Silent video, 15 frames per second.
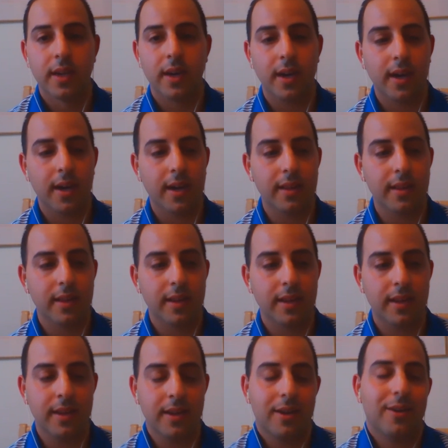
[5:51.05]
Uh,
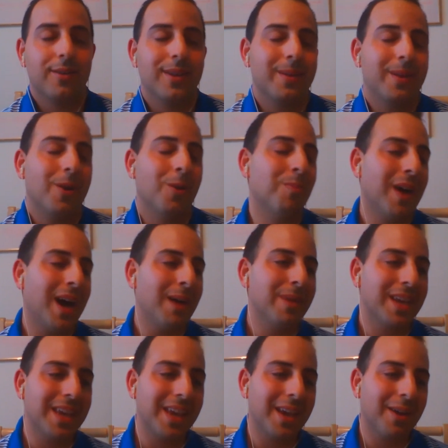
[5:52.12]
you know,
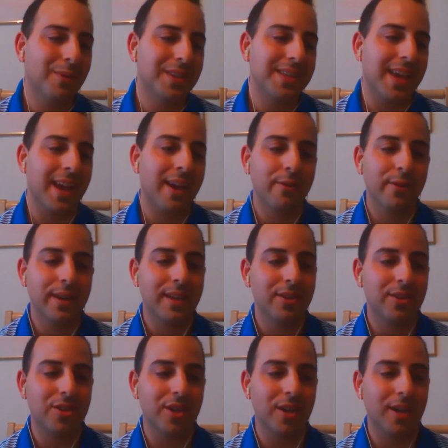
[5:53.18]
Obamacare was a
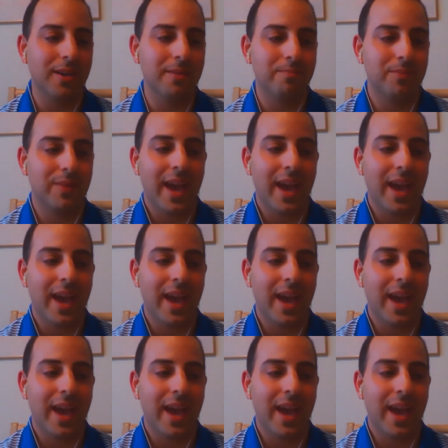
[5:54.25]
heritage uh,